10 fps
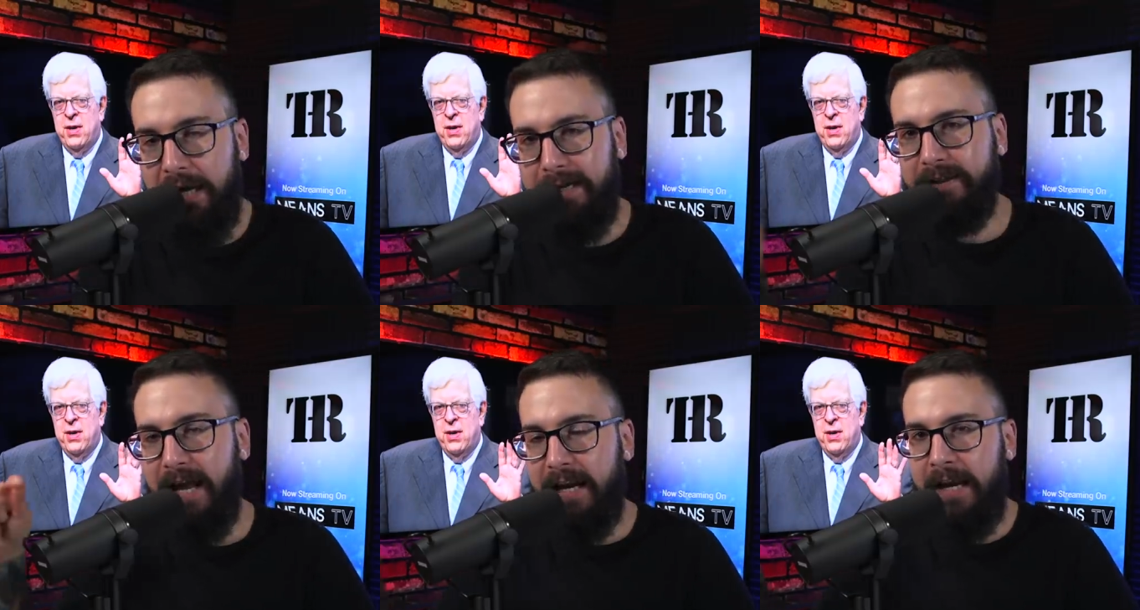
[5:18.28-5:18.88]

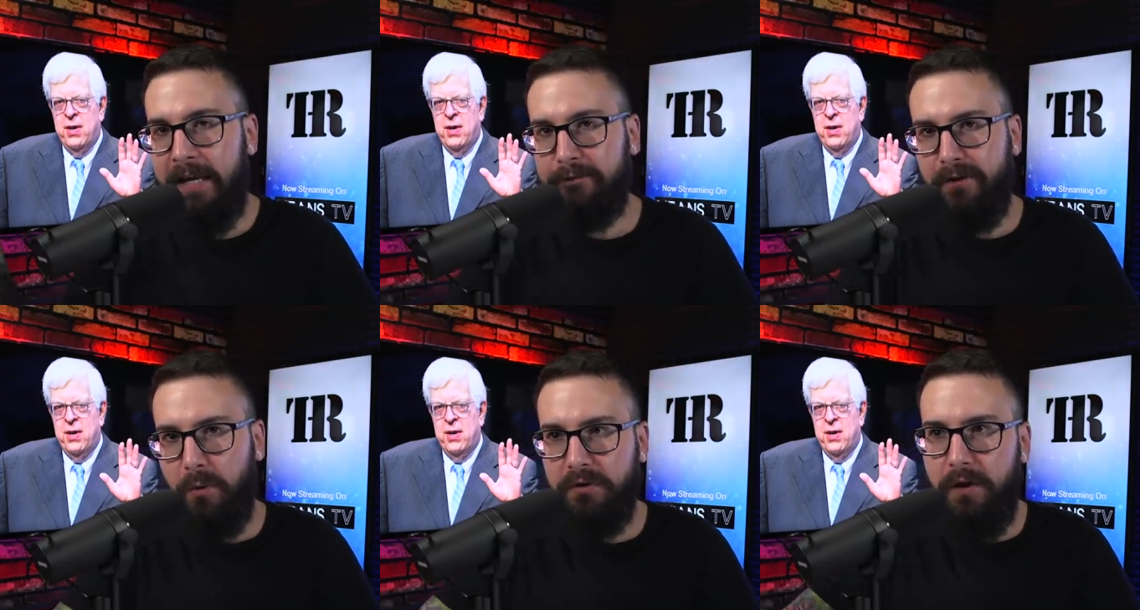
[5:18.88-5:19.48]
Speaker 1: He's getting his
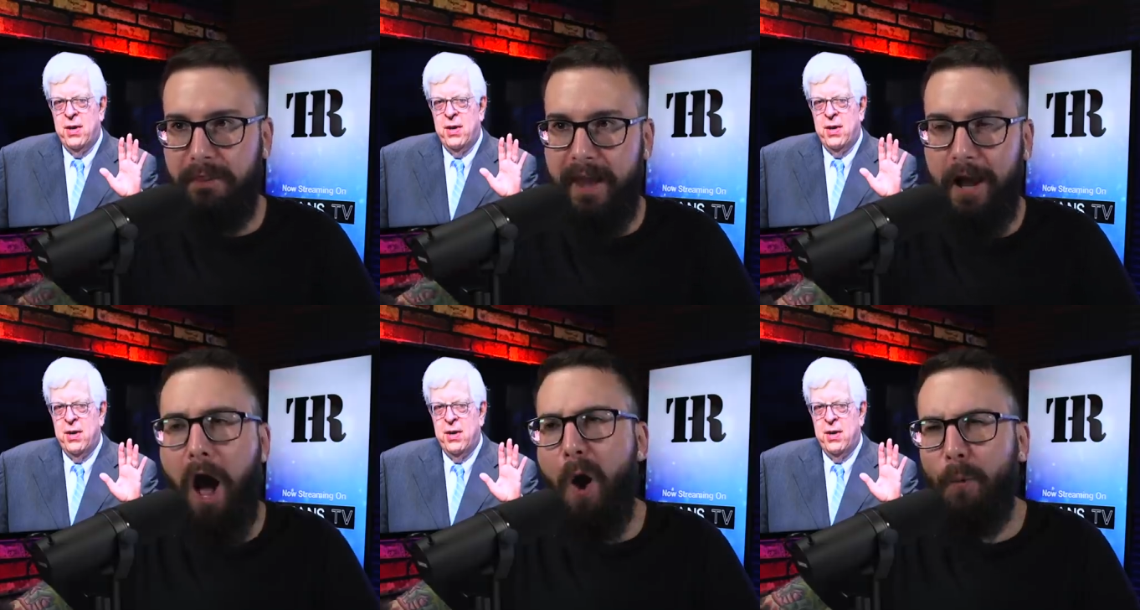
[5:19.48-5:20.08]
viewers to
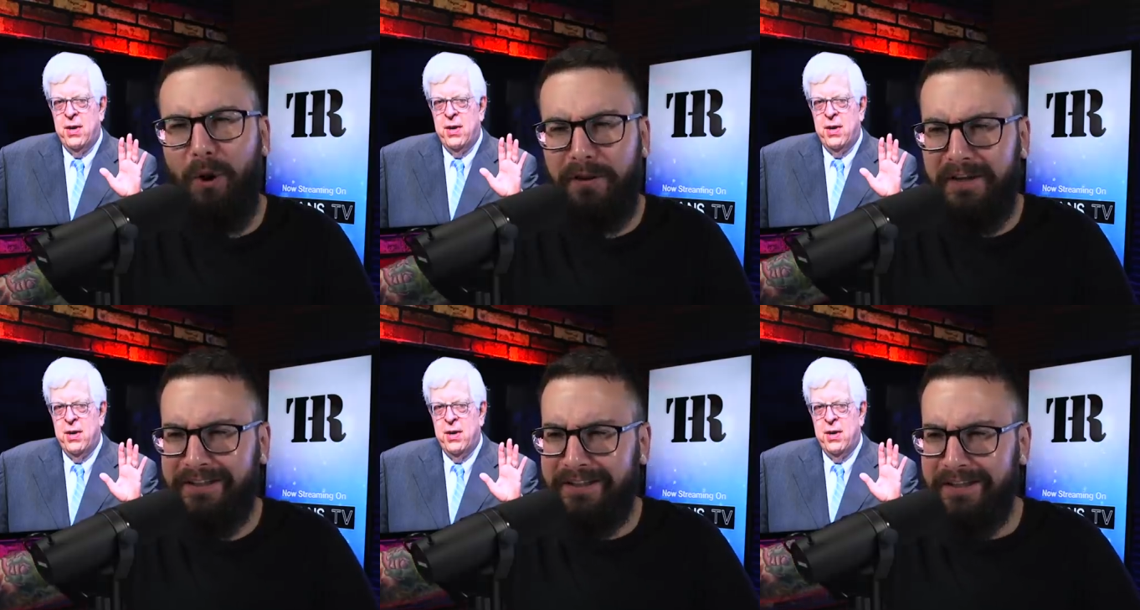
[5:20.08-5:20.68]
think, oh, well,
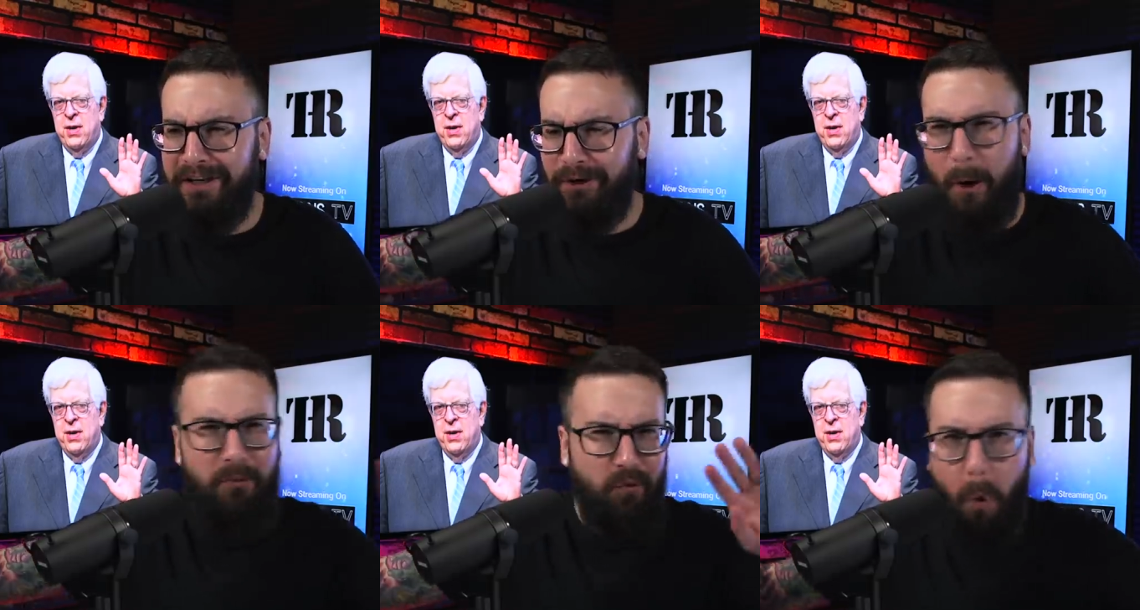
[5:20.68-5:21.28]
this
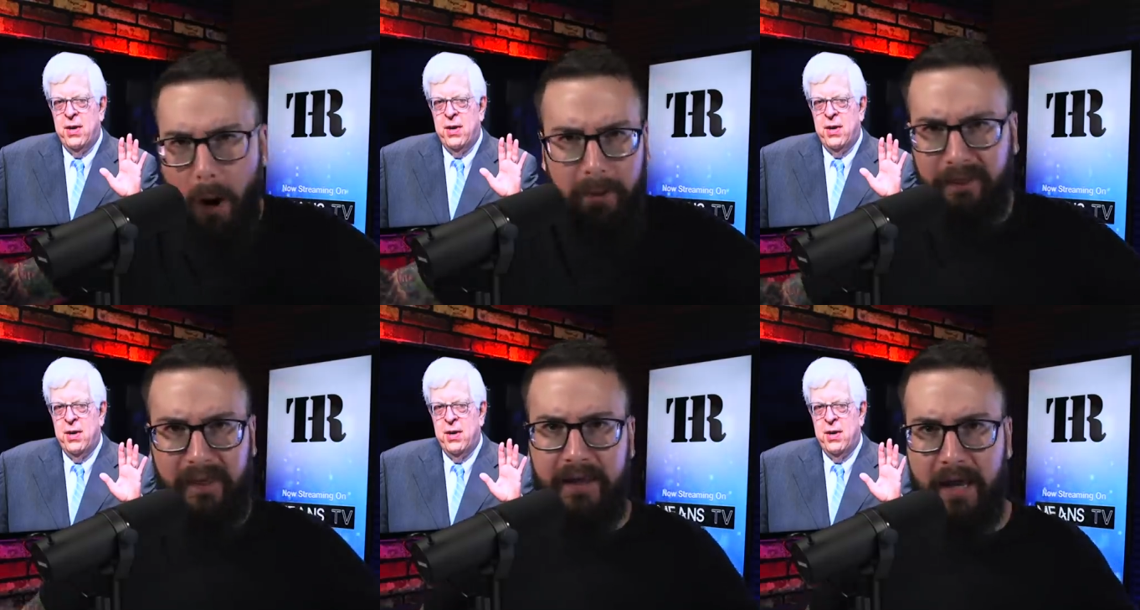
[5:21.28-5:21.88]
global
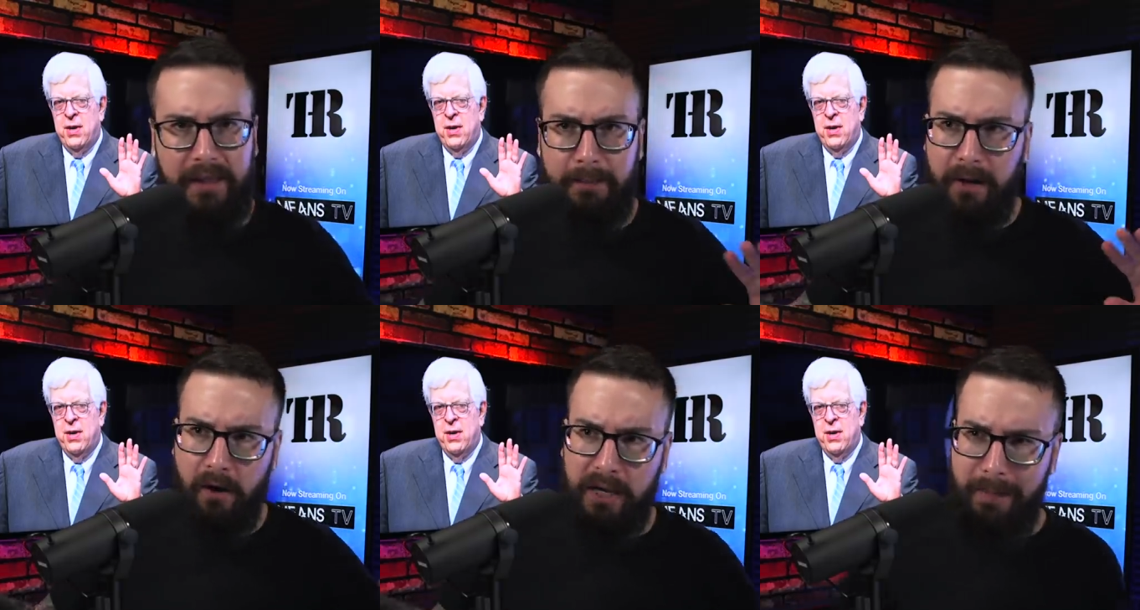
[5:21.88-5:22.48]
warming thing I keep
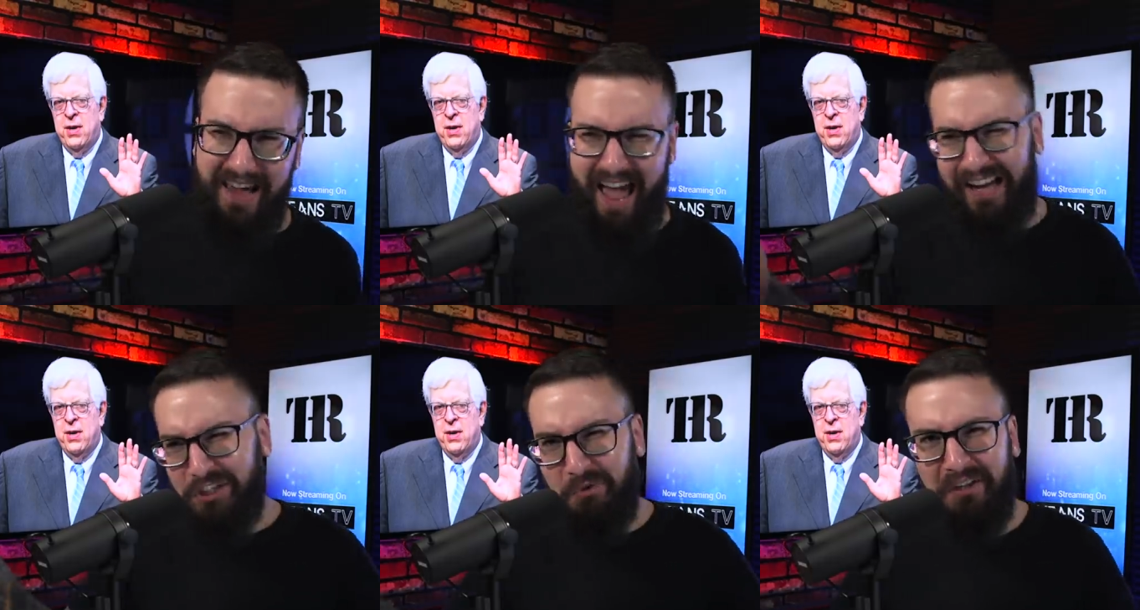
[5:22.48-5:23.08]
hearing about,
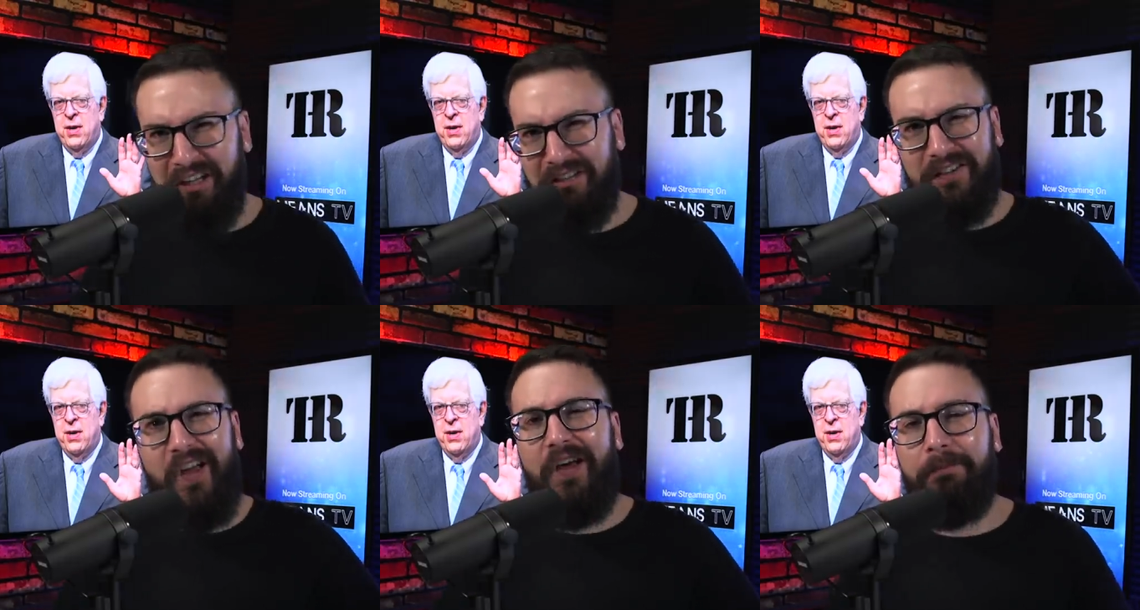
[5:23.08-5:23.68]
actually,
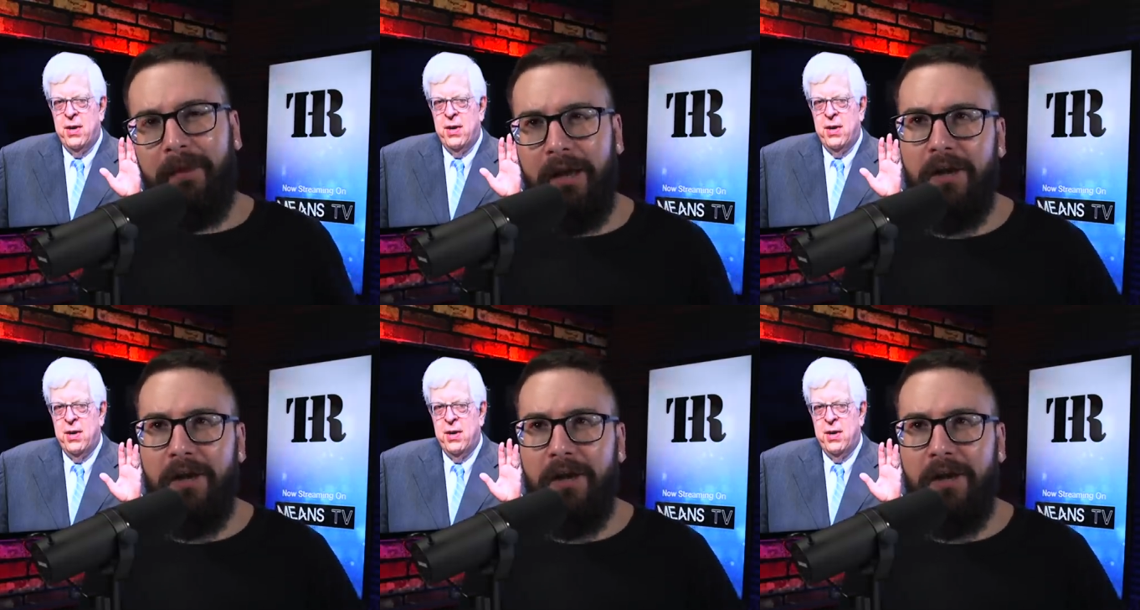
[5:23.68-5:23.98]
it's good.